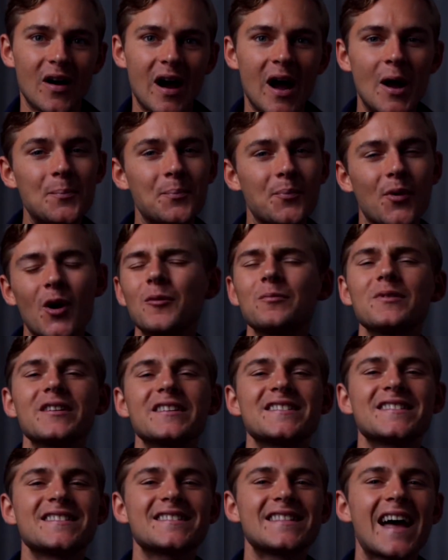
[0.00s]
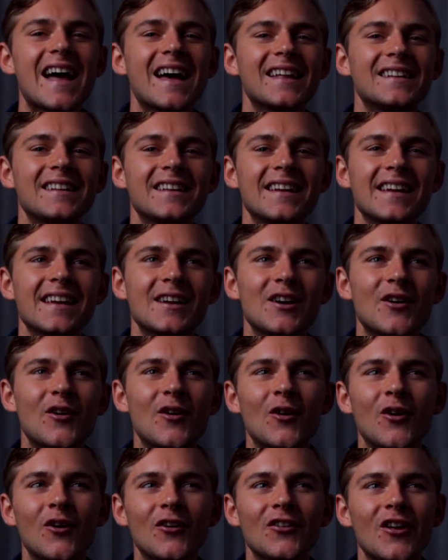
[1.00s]
I'm probably standing
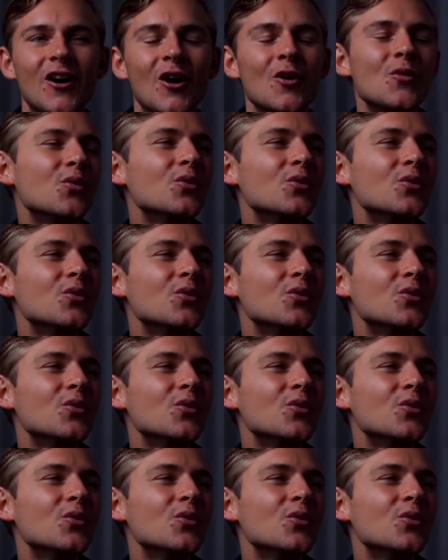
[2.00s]
on a